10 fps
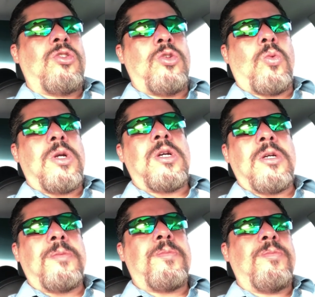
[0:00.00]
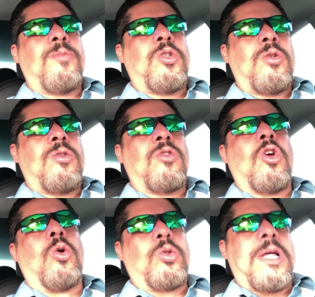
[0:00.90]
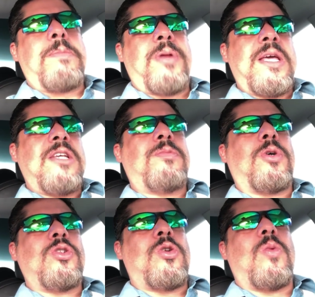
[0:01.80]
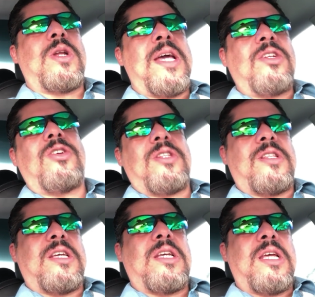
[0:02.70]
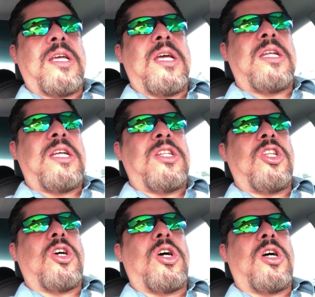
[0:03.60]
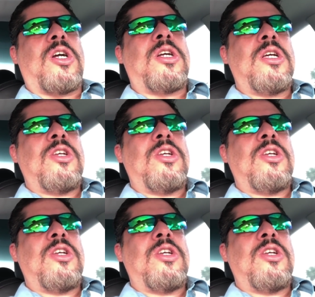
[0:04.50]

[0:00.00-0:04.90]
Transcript: you want to go to that place, but you don't want to enter the thing again in the car.